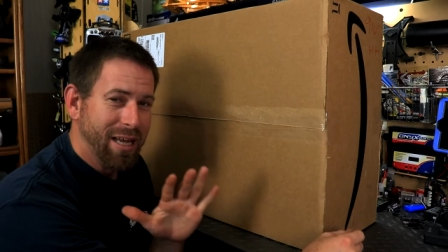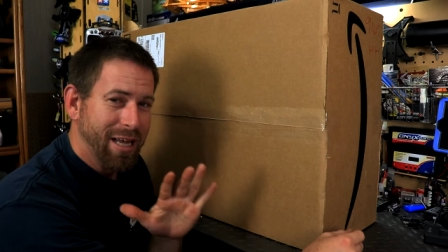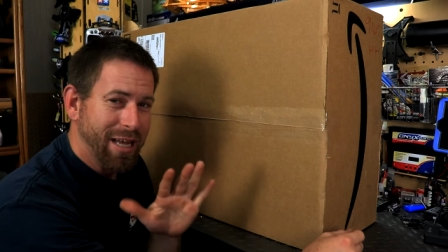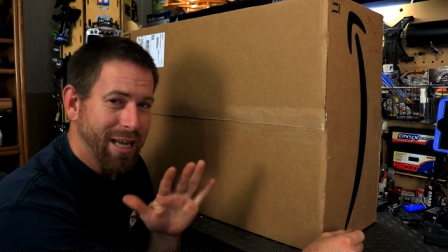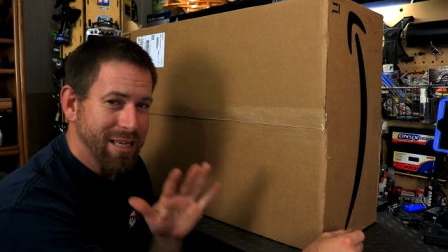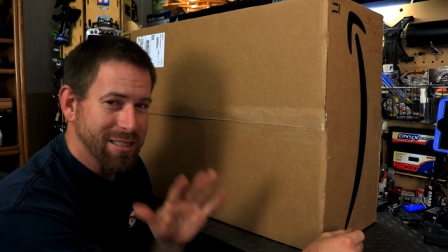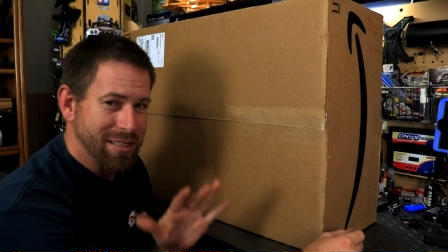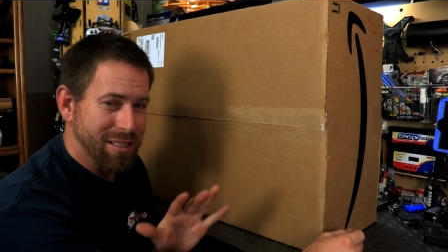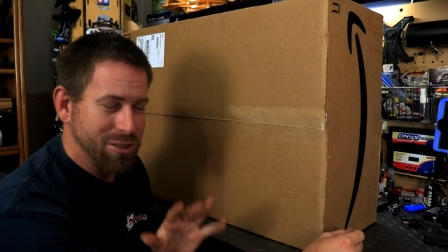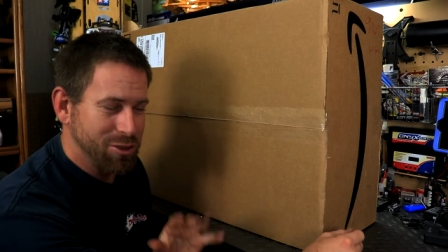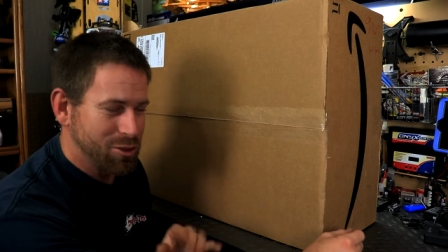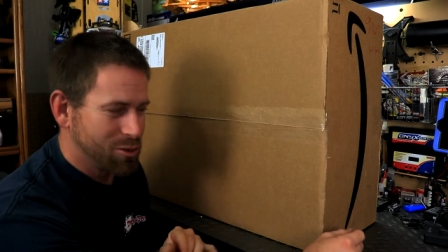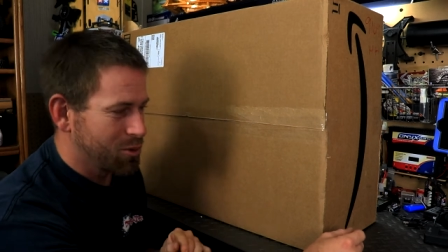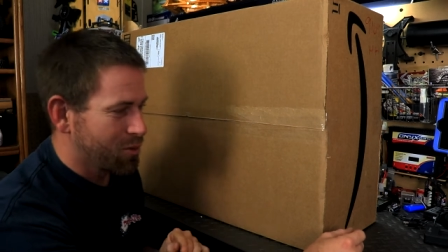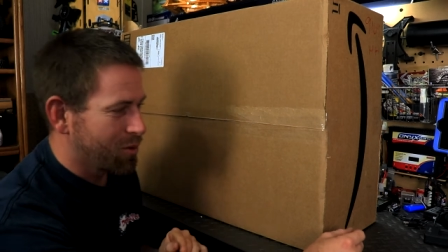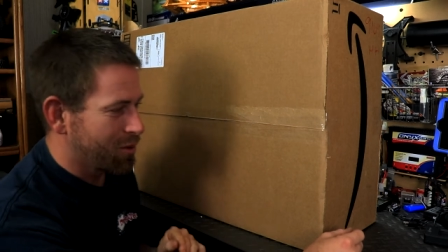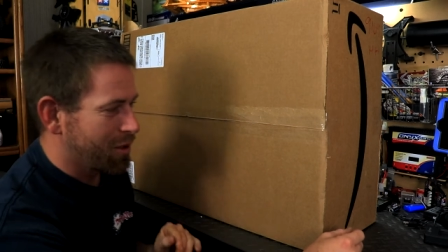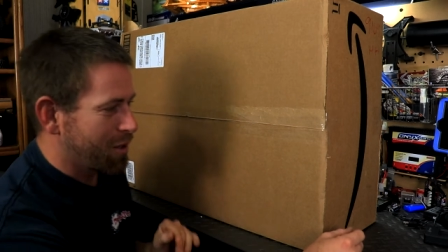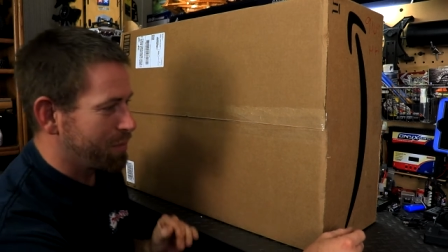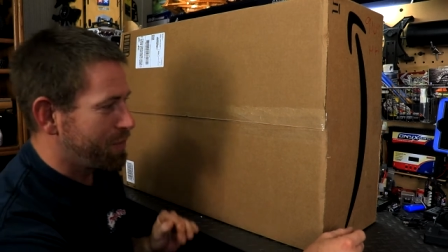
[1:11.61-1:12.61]
is a
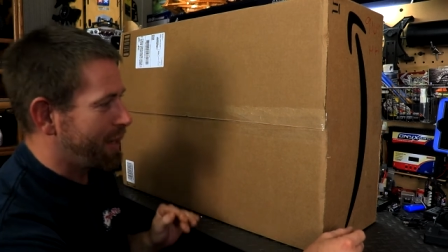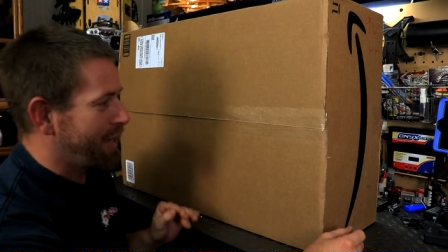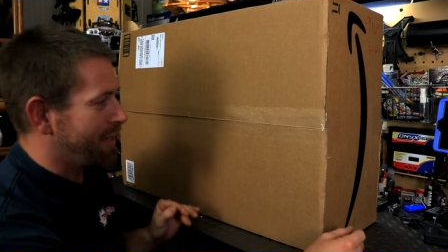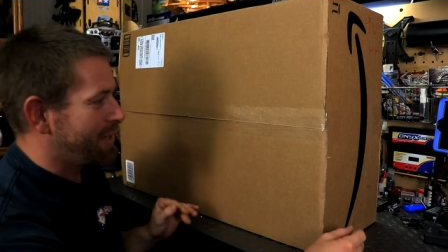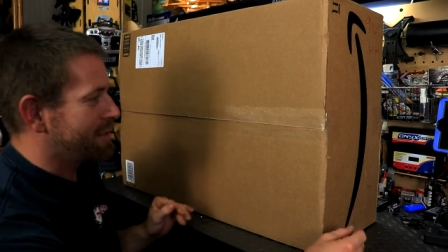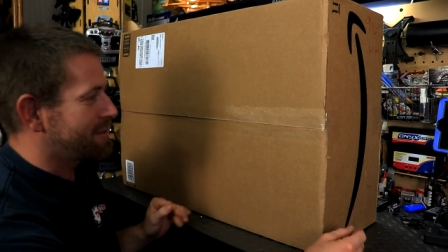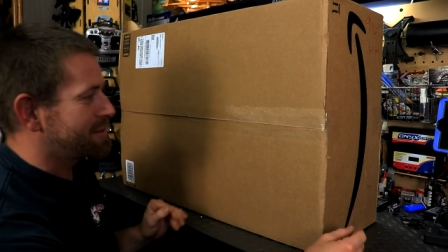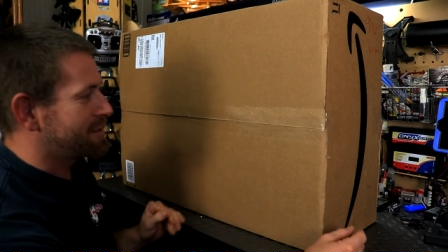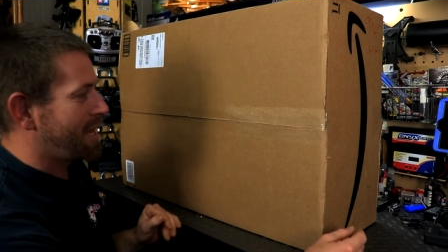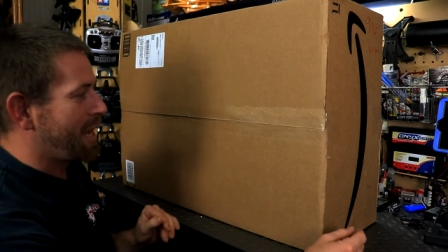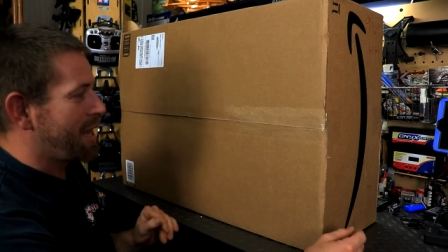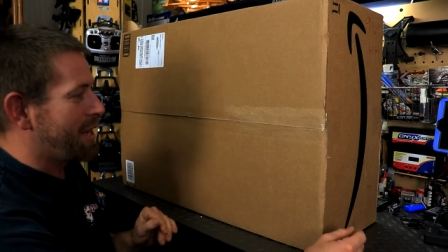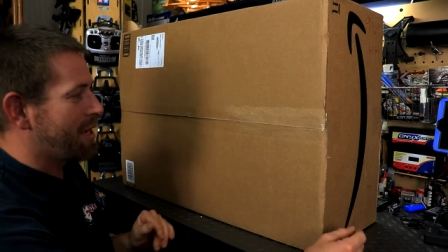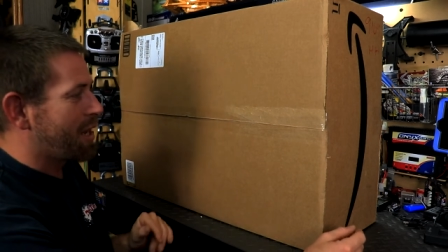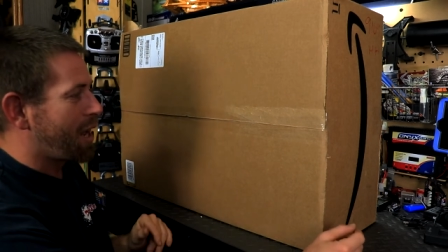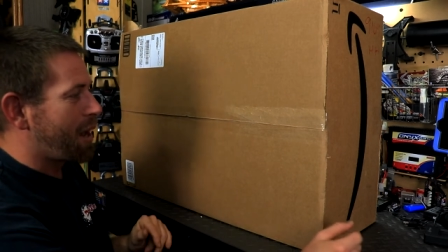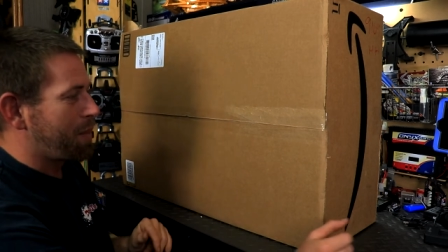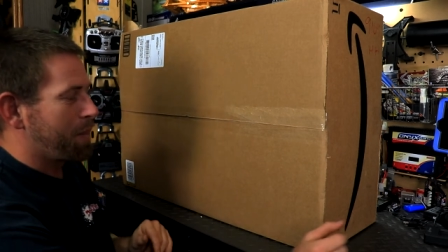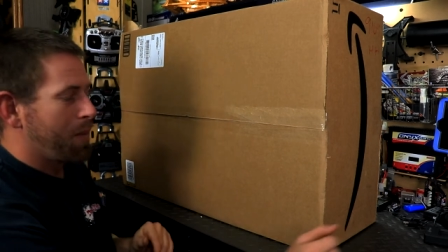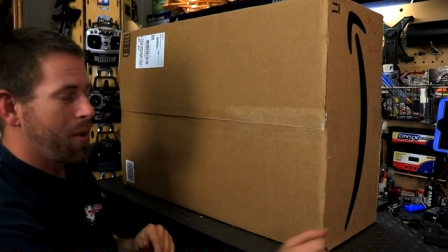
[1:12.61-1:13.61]
chore to pick this thing
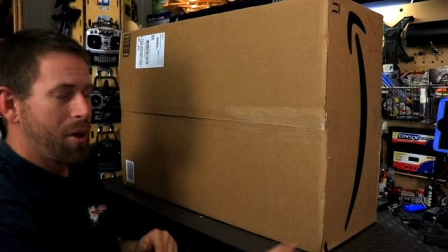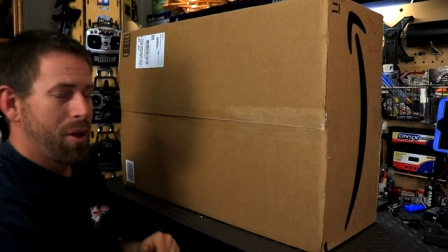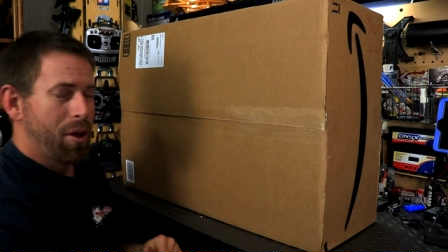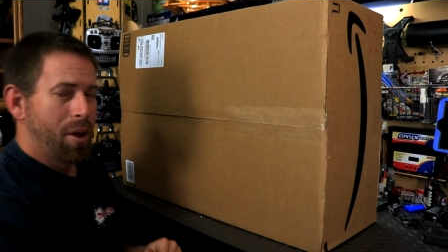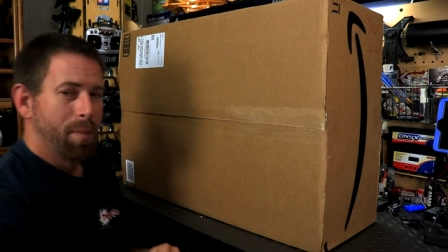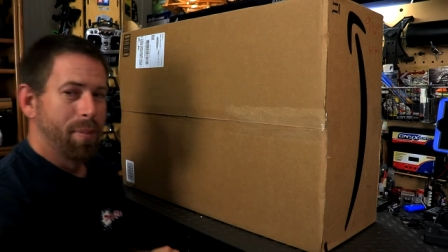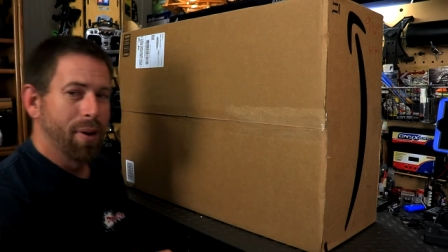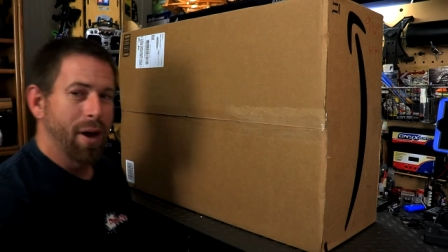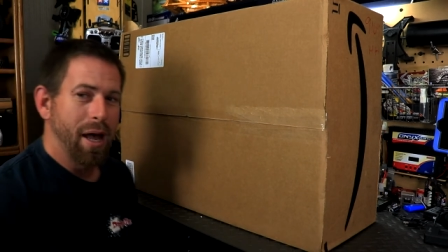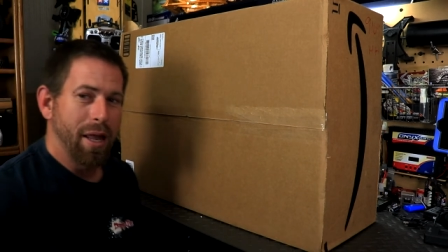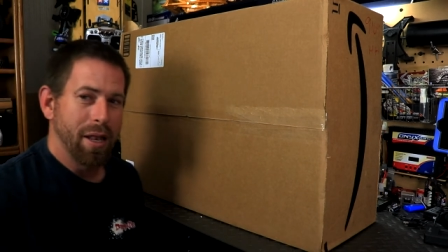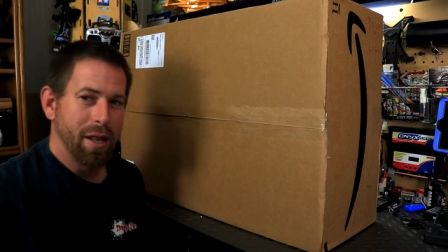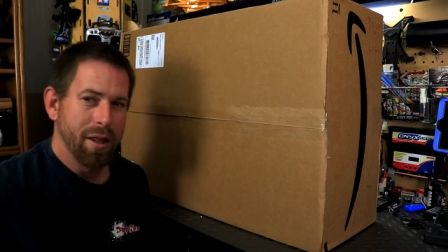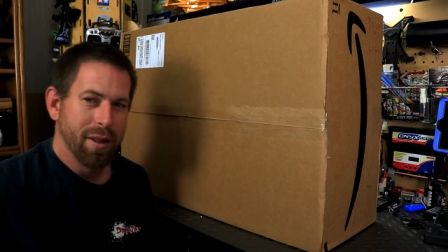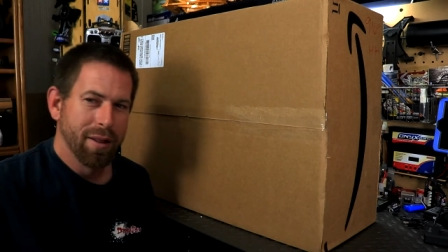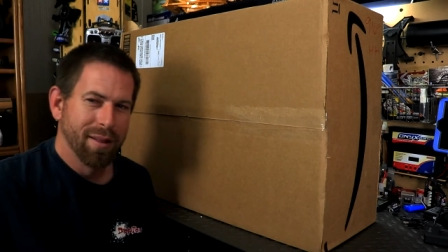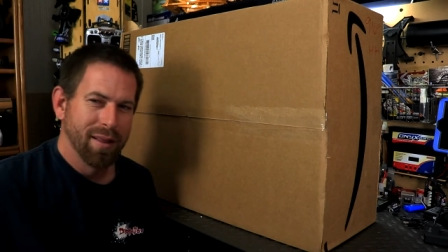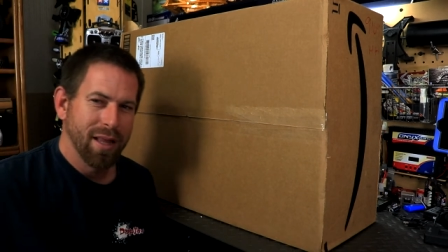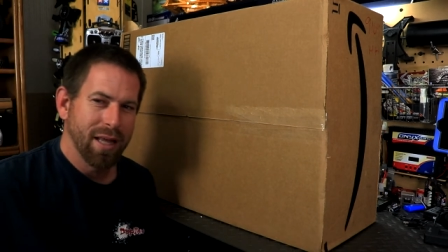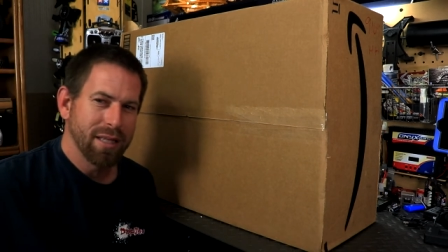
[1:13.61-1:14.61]
up. But
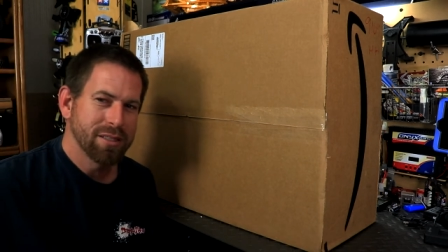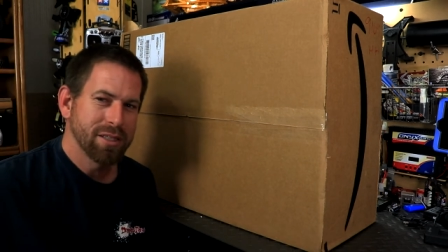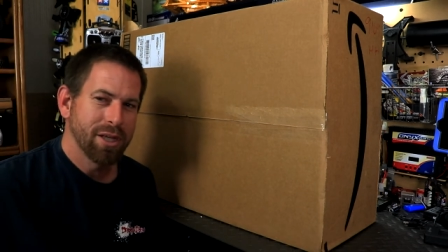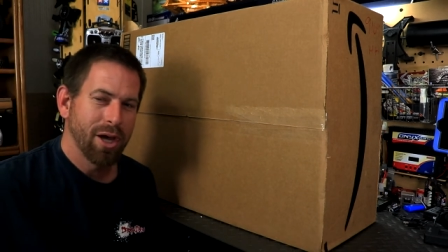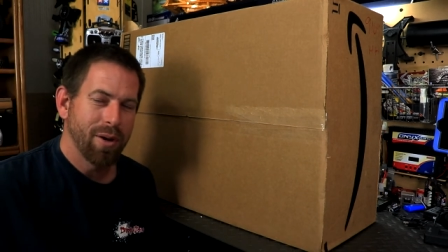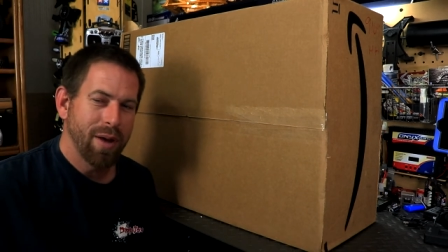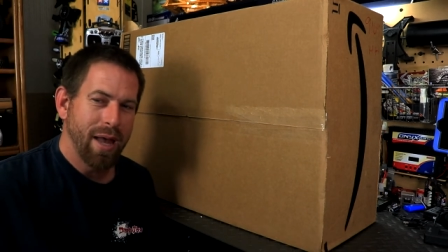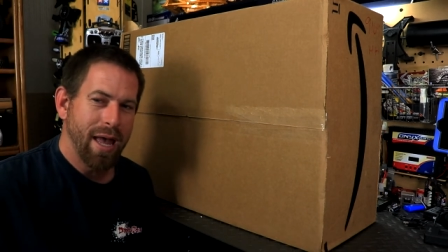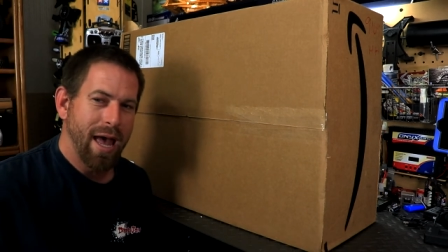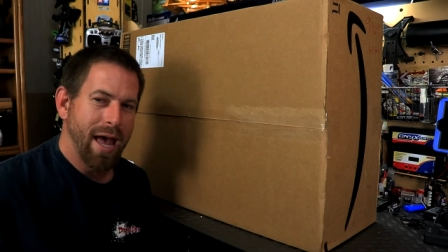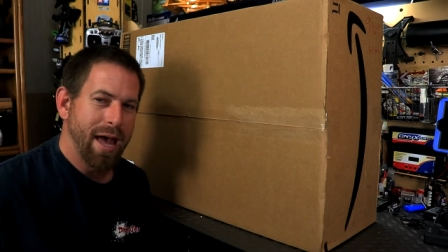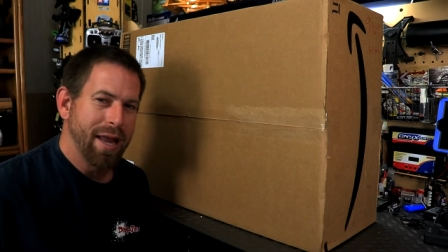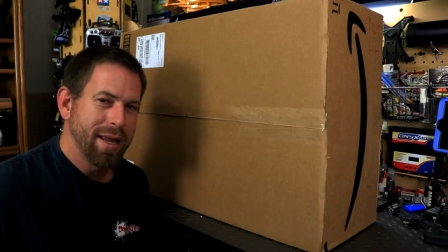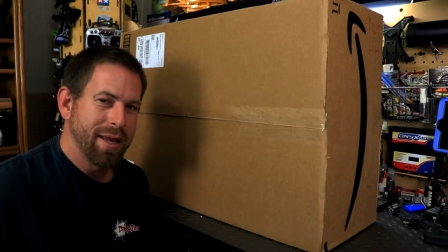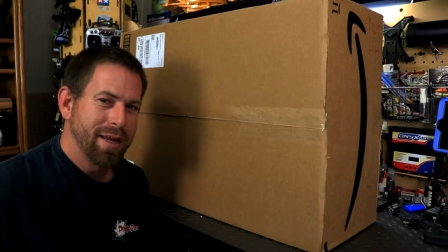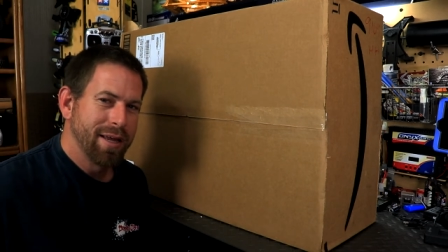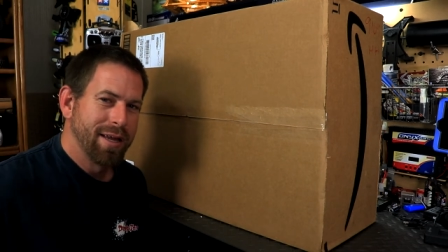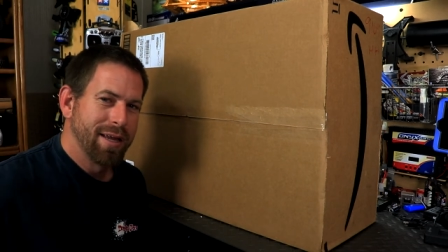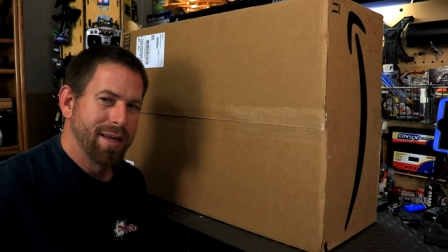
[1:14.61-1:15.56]
let's go ahead.